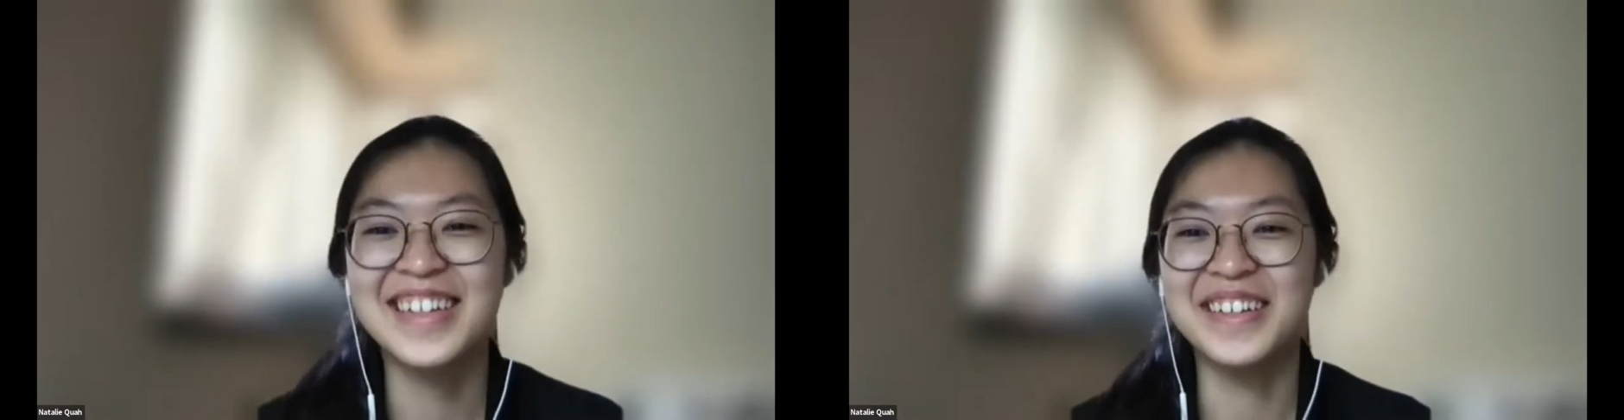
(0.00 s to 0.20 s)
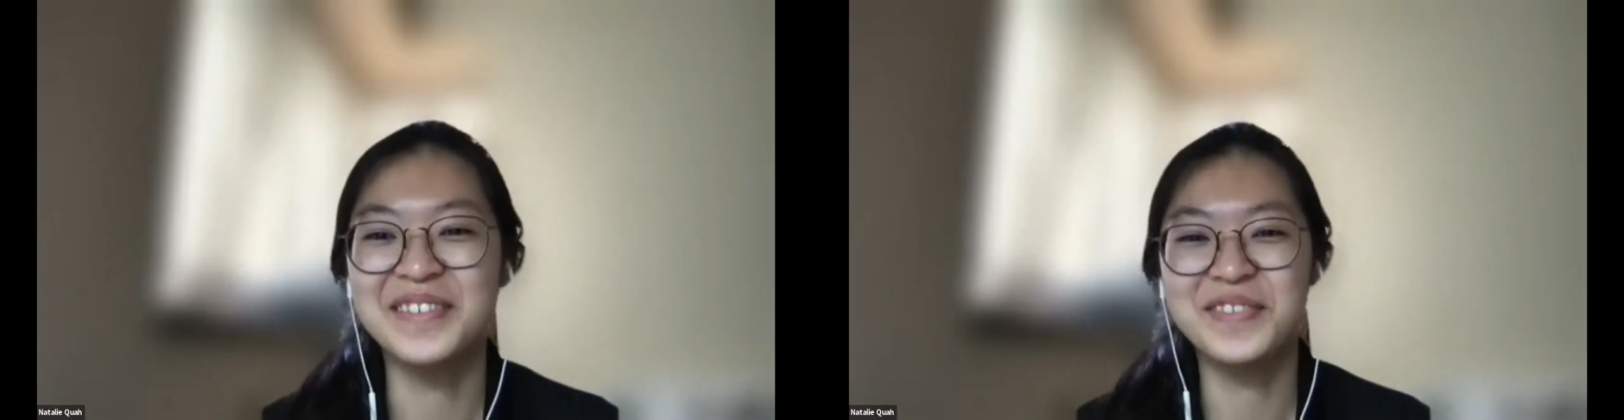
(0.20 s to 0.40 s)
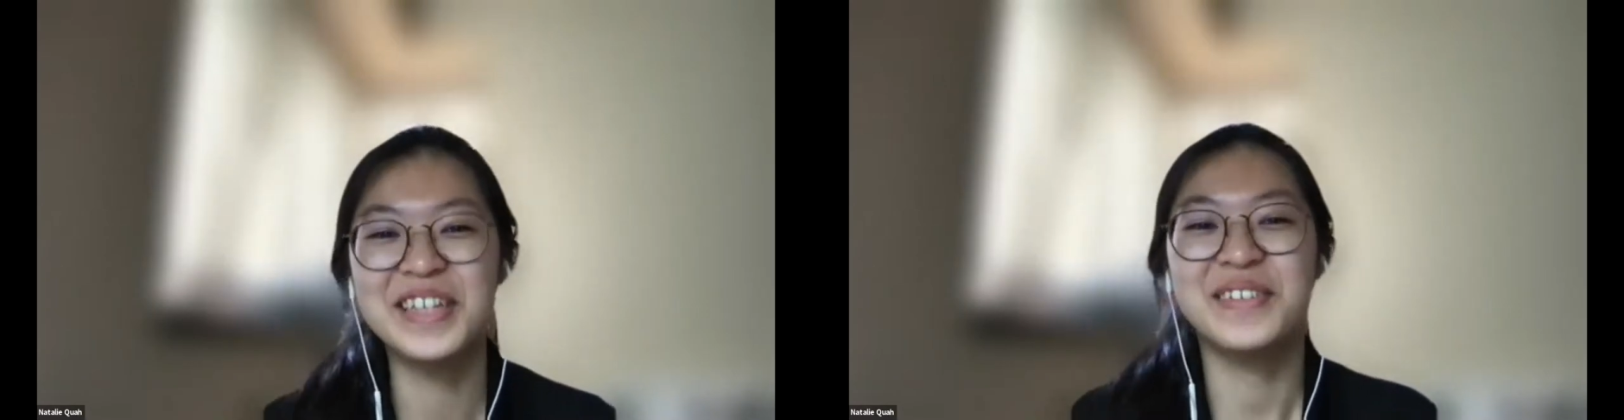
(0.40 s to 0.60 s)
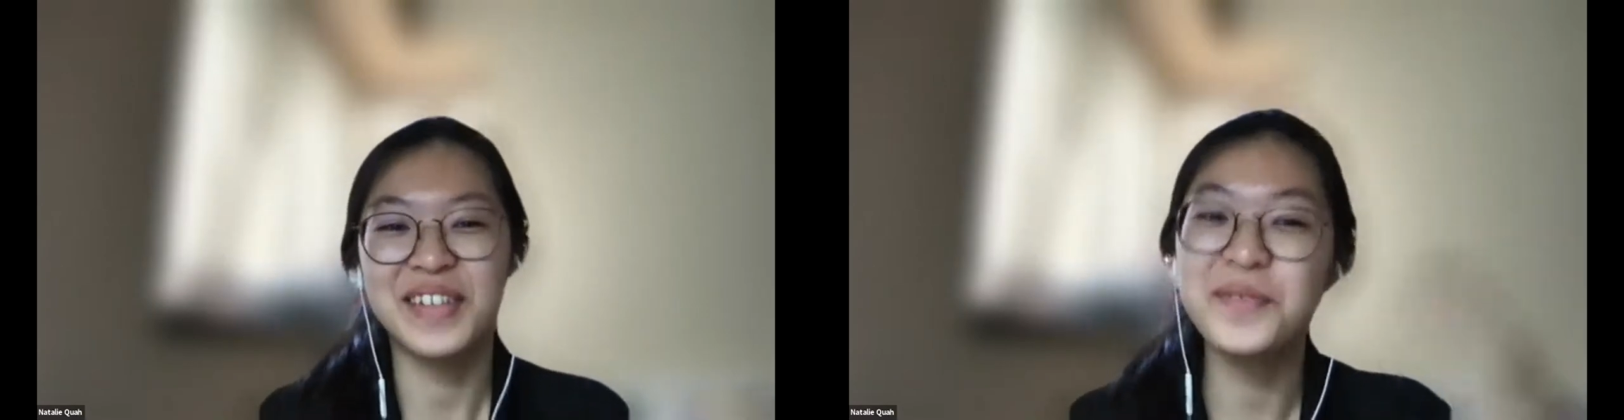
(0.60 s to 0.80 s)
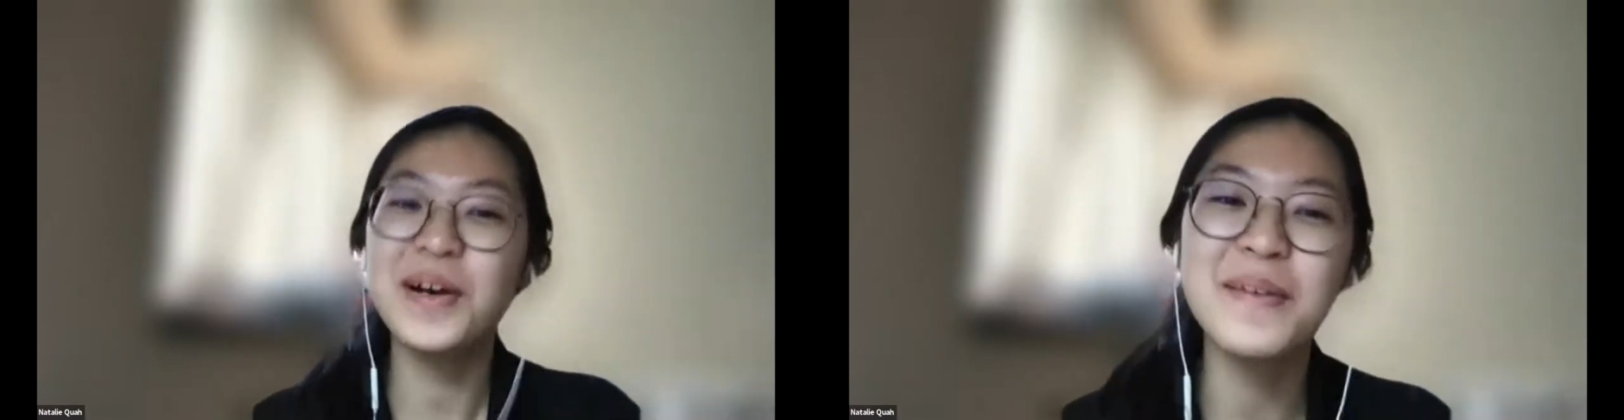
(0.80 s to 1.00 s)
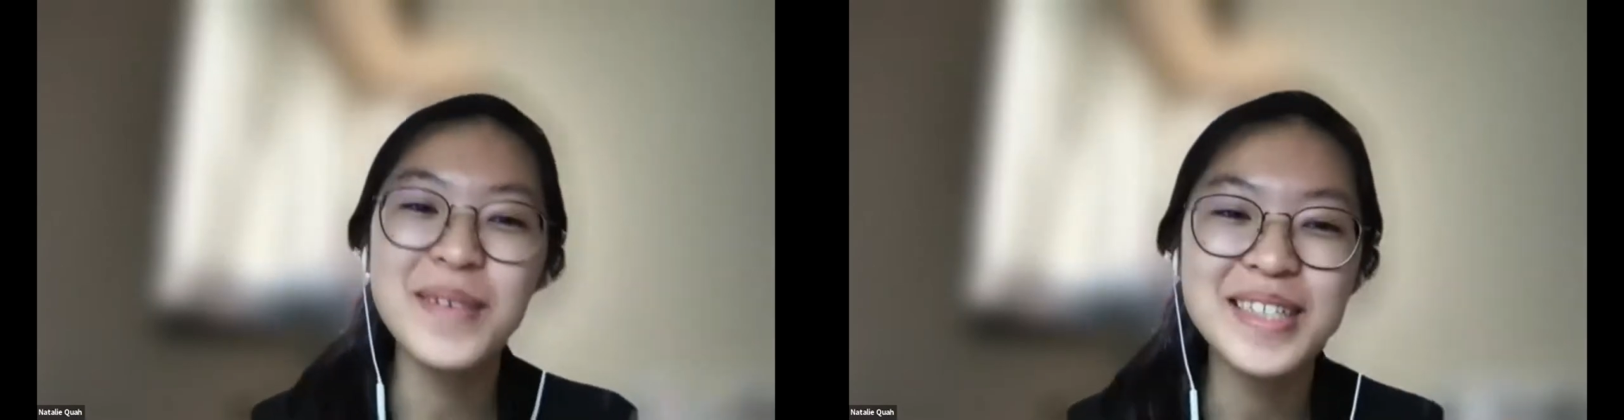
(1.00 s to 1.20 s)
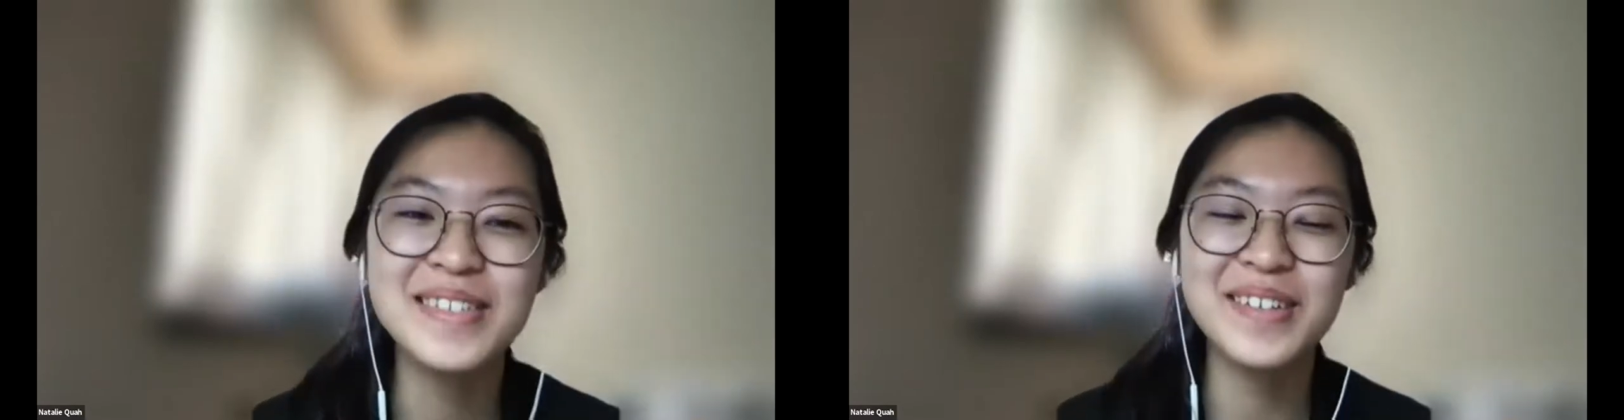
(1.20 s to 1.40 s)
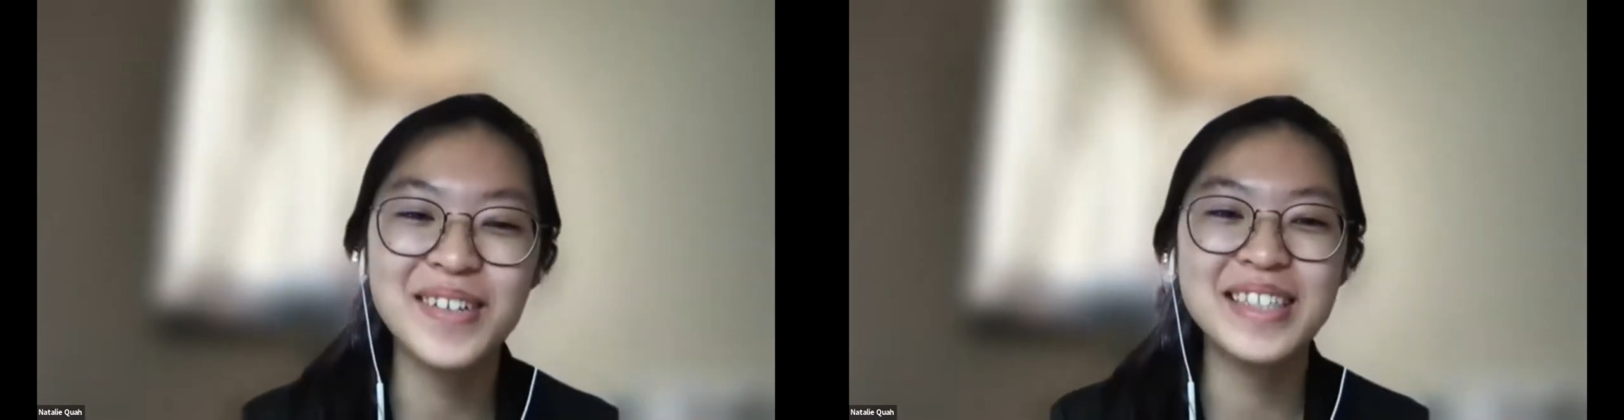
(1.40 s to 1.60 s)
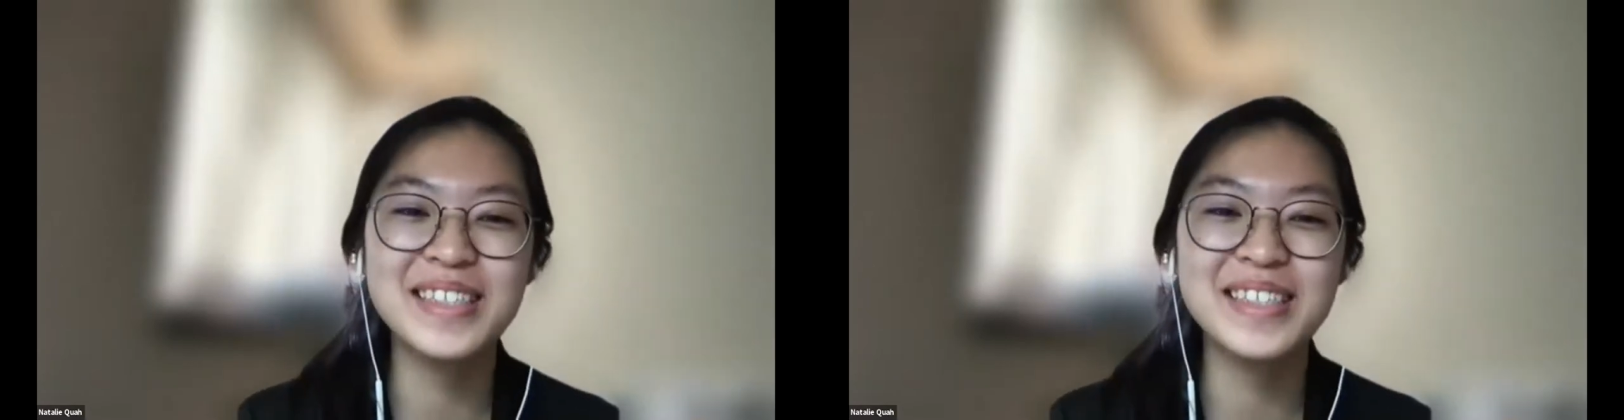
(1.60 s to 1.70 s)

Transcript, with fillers: Um, it, like, what happens if someone